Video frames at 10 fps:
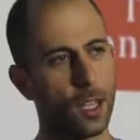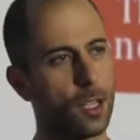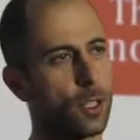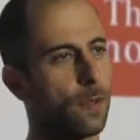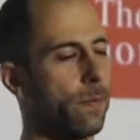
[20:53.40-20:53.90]

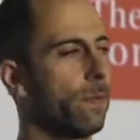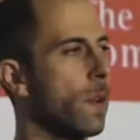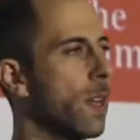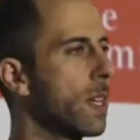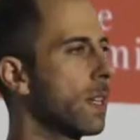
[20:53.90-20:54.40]
So
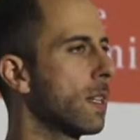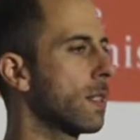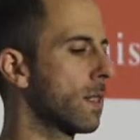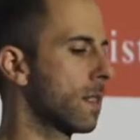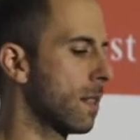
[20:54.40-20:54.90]
I think
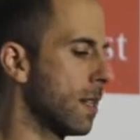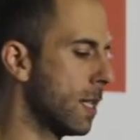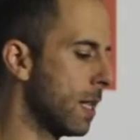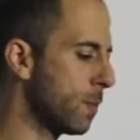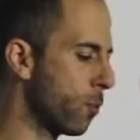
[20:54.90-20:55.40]
it's
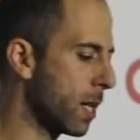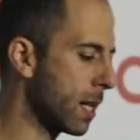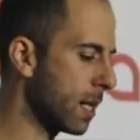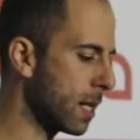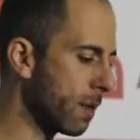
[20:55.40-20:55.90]
pretty
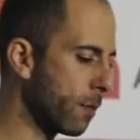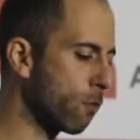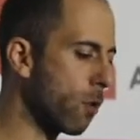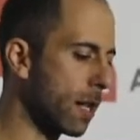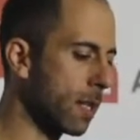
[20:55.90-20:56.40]
clear that if you're
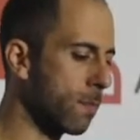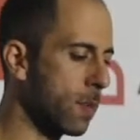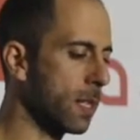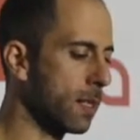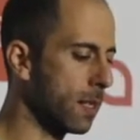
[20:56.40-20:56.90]
running a
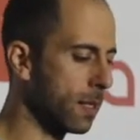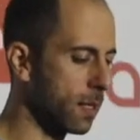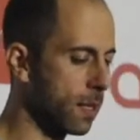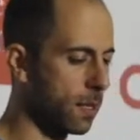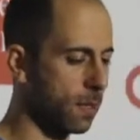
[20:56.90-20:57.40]
business
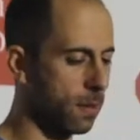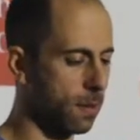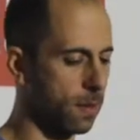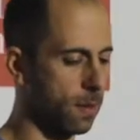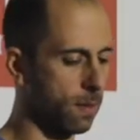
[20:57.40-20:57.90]
that doesn't
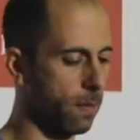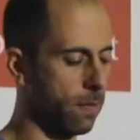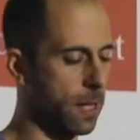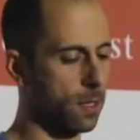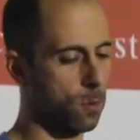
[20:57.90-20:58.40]

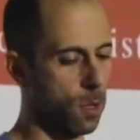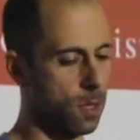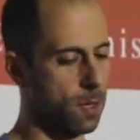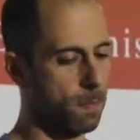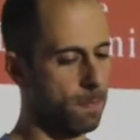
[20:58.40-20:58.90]
fit
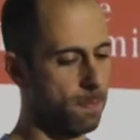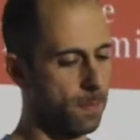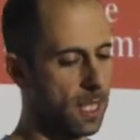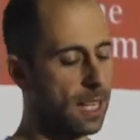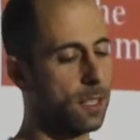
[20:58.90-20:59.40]
with the
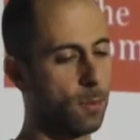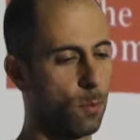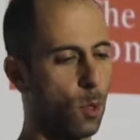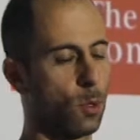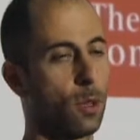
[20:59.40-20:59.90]
data
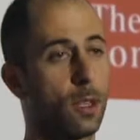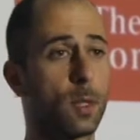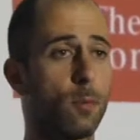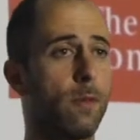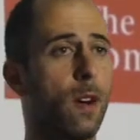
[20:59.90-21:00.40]
model
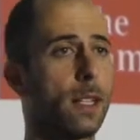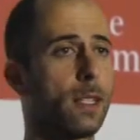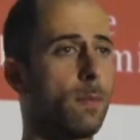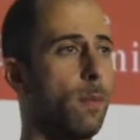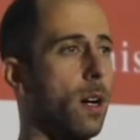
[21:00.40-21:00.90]
that's
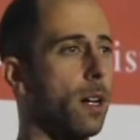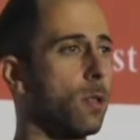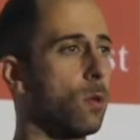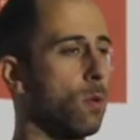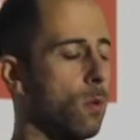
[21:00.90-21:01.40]
provided by
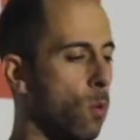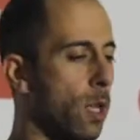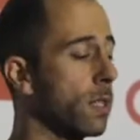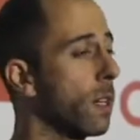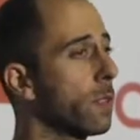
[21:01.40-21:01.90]
your
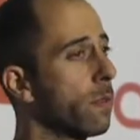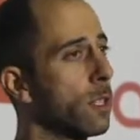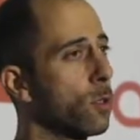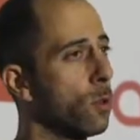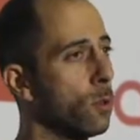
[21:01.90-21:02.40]

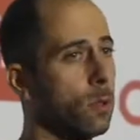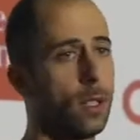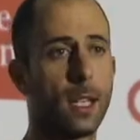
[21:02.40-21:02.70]
one-size-fits-all